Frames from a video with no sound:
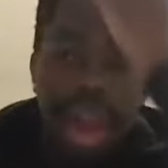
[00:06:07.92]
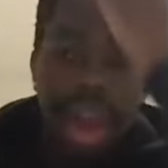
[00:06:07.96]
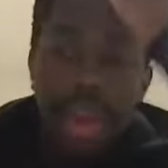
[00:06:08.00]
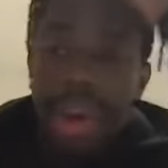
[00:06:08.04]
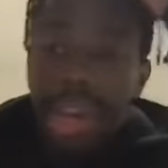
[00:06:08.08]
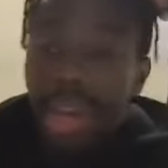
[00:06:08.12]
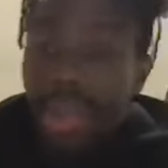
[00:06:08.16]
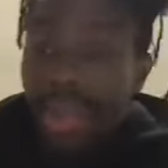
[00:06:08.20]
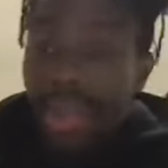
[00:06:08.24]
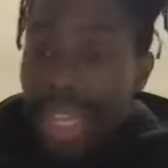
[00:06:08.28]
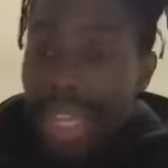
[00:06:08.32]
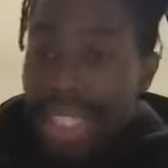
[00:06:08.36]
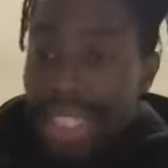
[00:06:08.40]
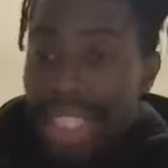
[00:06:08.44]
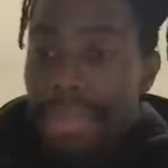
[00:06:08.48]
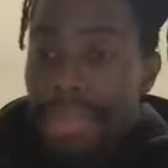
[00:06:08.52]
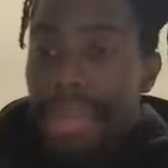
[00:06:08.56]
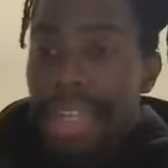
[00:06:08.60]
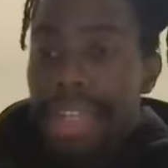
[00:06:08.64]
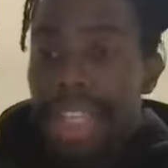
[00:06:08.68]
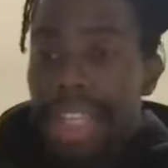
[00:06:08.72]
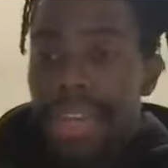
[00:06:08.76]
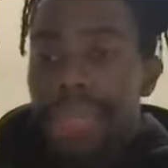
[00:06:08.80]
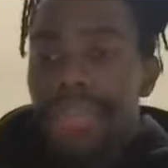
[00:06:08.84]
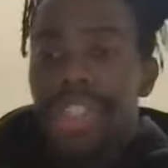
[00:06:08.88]
We're doing a
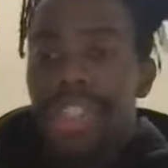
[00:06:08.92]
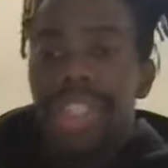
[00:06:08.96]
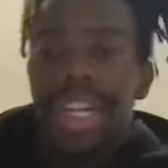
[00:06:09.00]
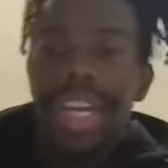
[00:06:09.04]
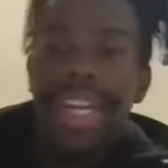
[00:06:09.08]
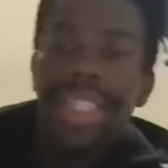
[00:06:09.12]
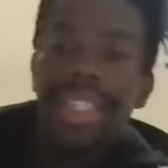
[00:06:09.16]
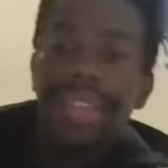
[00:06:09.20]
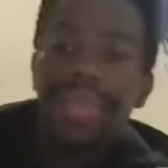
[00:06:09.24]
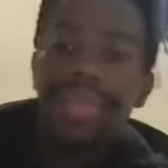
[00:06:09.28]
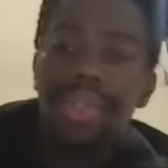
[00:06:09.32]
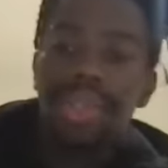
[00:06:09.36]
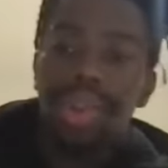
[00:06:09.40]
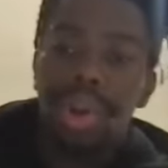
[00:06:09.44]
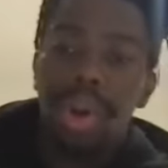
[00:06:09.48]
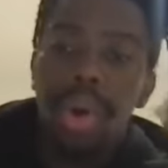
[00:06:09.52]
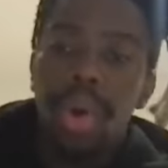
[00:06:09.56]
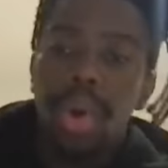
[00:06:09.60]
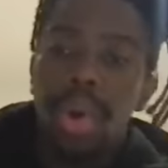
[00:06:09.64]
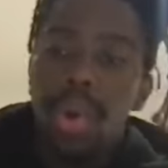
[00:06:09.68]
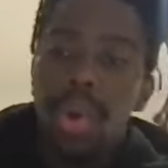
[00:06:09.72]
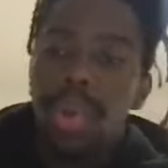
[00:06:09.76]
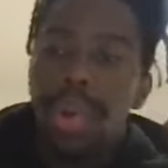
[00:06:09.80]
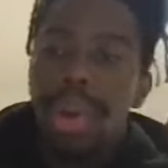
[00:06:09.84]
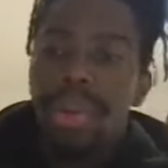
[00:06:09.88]
similar thing for Shades of
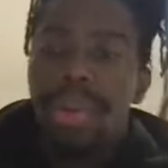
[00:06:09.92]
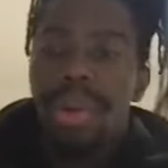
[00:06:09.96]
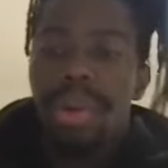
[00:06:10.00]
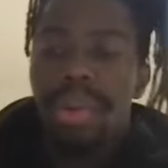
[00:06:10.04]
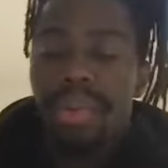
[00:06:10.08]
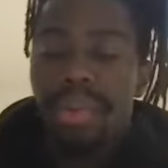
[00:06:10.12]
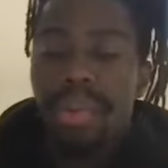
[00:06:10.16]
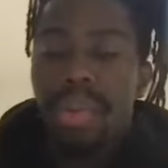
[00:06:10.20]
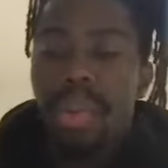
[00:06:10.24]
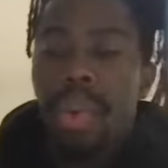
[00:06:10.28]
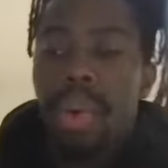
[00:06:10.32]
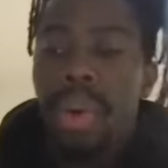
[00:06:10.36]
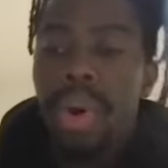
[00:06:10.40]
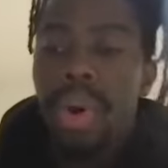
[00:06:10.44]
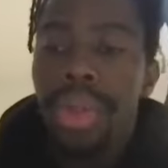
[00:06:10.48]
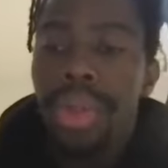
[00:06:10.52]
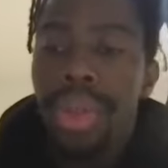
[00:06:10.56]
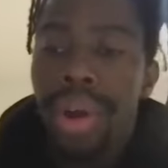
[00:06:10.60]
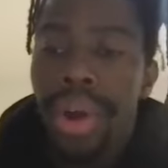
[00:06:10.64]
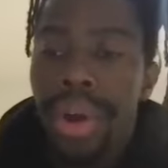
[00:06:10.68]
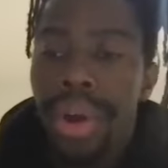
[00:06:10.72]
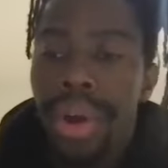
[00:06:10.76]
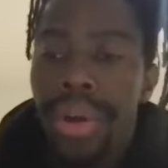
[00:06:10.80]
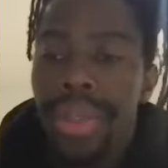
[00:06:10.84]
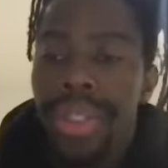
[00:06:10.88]
Soul. We want to reward
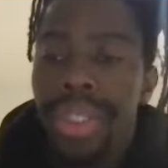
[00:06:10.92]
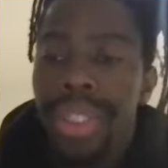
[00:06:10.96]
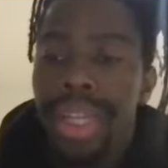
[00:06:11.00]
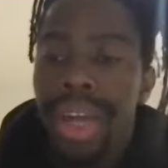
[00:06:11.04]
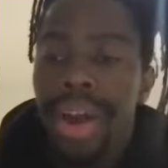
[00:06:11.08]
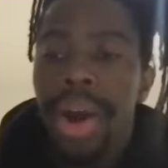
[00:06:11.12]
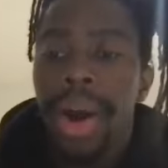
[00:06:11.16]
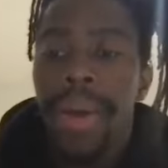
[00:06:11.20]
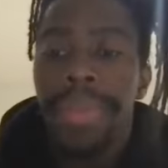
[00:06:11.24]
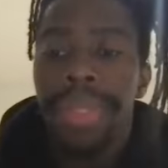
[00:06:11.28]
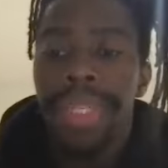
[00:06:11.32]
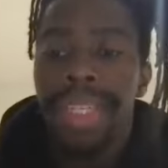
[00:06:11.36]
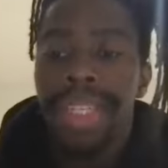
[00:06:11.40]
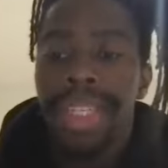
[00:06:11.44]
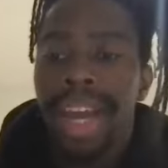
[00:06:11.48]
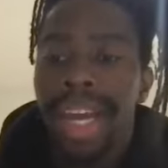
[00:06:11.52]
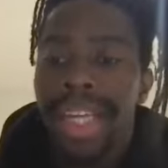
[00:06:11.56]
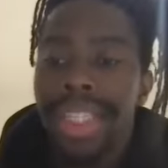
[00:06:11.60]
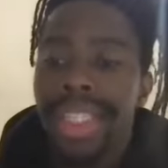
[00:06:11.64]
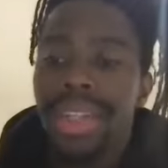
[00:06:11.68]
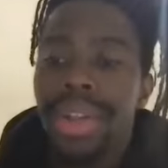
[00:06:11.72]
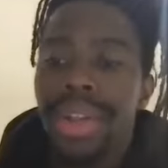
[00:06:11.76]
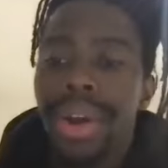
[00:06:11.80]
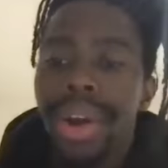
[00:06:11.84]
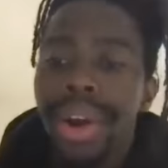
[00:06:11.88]
those that hopped in
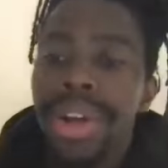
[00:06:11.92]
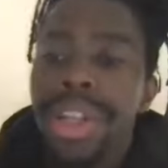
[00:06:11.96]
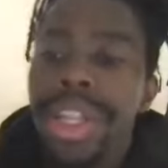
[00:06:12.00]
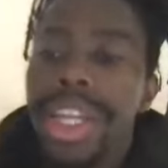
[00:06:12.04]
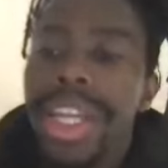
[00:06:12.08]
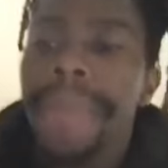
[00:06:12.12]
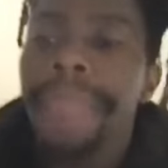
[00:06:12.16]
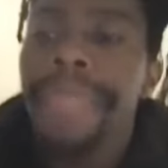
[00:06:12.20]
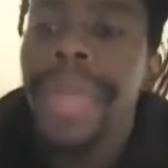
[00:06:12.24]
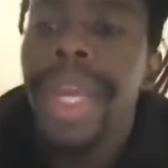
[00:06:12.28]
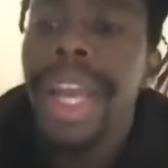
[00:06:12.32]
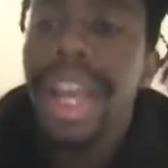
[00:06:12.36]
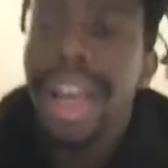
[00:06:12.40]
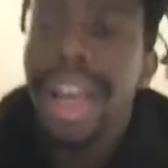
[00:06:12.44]
nice and early,